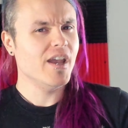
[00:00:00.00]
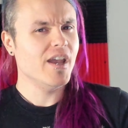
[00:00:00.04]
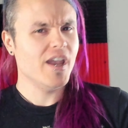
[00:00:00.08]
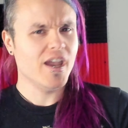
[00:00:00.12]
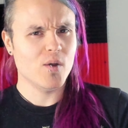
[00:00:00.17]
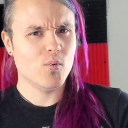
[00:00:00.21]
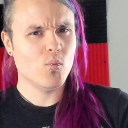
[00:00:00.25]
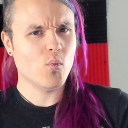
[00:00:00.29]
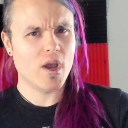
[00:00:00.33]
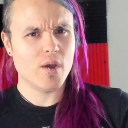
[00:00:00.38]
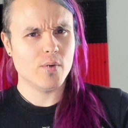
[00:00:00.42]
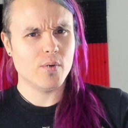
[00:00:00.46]

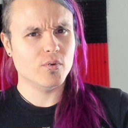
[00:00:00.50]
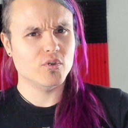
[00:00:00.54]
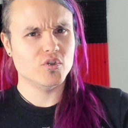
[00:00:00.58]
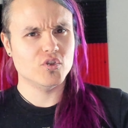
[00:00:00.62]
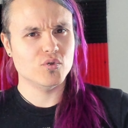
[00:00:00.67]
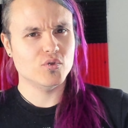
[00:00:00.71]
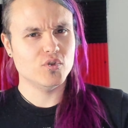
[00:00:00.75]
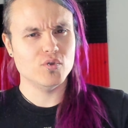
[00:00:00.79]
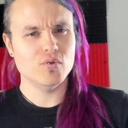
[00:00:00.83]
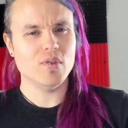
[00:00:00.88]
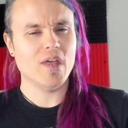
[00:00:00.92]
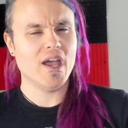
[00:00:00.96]
and why would you
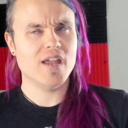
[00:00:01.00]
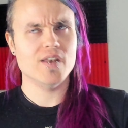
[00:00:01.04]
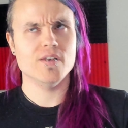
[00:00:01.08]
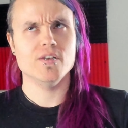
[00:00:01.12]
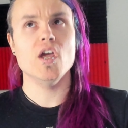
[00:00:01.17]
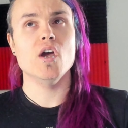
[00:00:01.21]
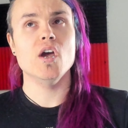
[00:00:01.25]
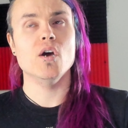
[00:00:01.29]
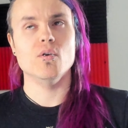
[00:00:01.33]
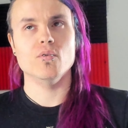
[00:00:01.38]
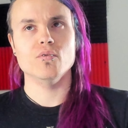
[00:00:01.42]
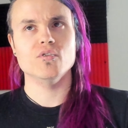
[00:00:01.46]
do that
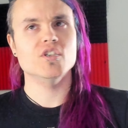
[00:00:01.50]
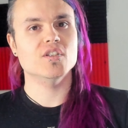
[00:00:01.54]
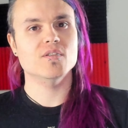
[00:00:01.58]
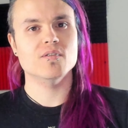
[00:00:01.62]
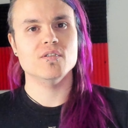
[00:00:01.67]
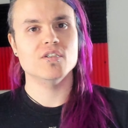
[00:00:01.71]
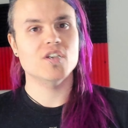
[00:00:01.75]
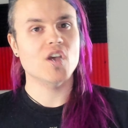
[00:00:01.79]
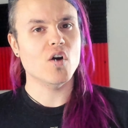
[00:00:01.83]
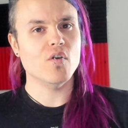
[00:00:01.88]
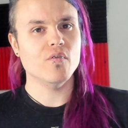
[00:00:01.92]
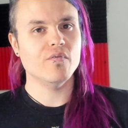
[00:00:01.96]
no
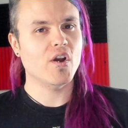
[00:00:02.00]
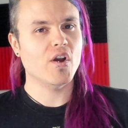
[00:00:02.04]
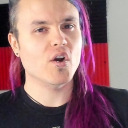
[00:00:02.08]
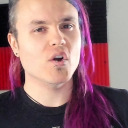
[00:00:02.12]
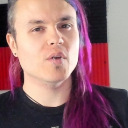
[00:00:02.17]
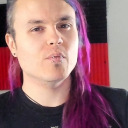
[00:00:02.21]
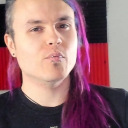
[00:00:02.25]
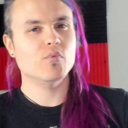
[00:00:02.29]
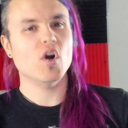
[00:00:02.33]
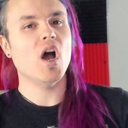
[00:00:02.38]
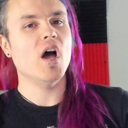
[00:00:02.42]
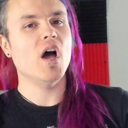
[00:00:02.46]
just go very
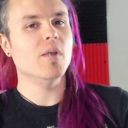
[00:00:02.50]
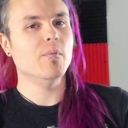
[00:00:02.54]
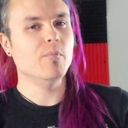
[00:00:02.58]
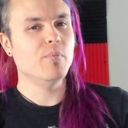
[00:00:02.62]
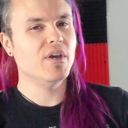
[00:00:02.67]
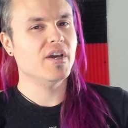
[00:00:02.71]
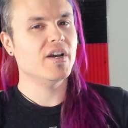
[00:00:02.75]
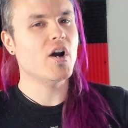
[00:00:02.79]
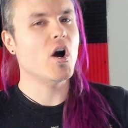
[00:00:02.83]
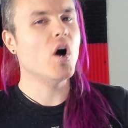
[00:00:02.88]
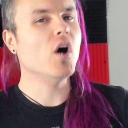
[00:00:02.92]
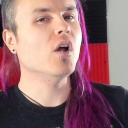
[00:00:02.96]
broad
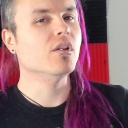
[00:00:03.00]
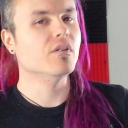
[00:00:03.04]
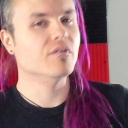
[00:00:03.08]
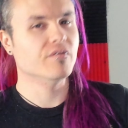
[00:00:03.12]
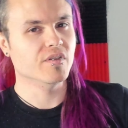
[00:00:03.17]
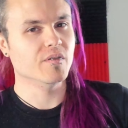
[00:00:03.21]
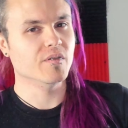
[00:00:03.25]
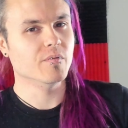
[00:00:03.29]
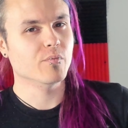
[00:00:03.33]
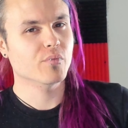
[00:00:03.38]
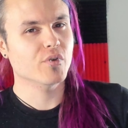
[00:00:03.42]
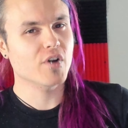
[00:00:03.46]
pick all of
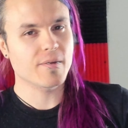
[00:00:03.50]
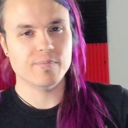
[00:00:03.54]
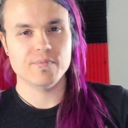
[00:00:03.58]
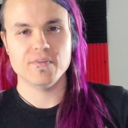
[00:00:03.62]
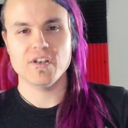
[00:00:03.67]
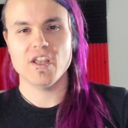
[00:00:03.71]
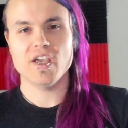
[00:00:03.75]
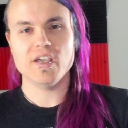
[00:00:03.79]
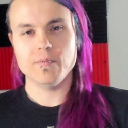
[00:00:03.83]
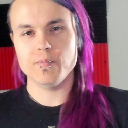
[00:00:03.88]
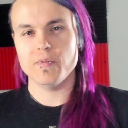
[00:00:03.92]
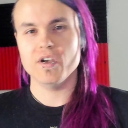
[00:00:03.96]
them prep
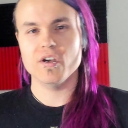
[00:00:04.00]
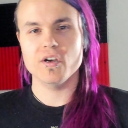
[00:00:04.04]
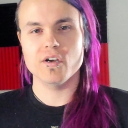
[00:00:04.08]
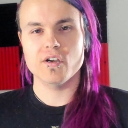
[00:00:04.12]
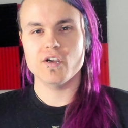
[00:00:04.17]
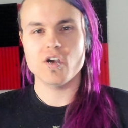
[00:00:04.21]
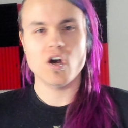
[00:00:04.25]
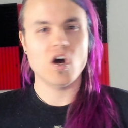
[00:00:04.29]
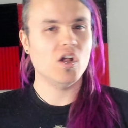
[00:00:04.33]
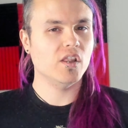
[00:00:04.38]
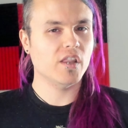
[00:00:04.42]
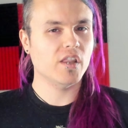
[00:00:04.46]
nightmare
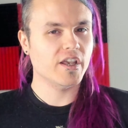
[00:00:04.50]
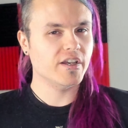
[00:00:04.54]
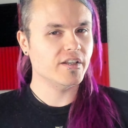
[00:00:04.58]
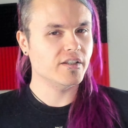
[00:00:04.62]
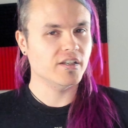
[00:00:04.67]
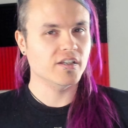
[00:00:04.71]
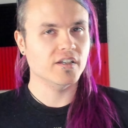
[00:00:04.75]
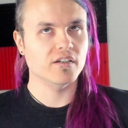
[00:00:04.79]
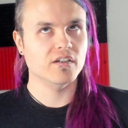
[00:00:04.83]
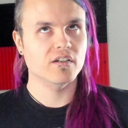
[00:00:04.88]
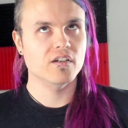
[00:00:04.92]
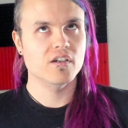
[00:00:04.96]
call
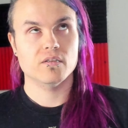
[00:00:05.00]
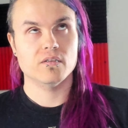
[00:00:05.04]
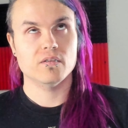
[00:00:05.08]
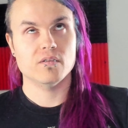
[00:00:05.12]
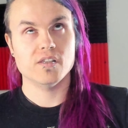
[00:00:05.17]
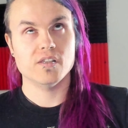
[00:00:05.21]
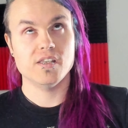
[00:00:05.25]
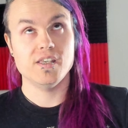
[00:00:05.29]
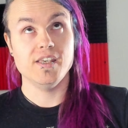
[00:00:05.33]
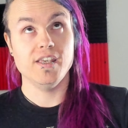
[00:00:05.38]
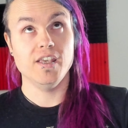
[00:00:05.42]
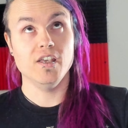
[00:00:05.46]
lightning
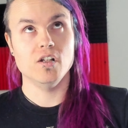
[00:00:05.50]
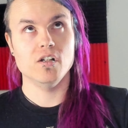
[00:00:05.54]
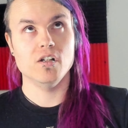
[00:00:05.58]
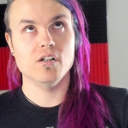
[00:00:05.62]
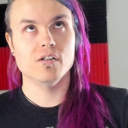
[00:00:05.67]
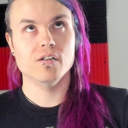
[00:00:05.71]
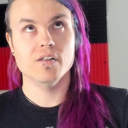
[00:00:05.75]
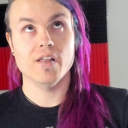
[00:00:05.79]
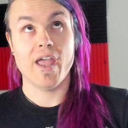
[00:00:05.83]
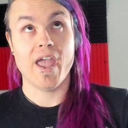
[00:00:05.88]
keel,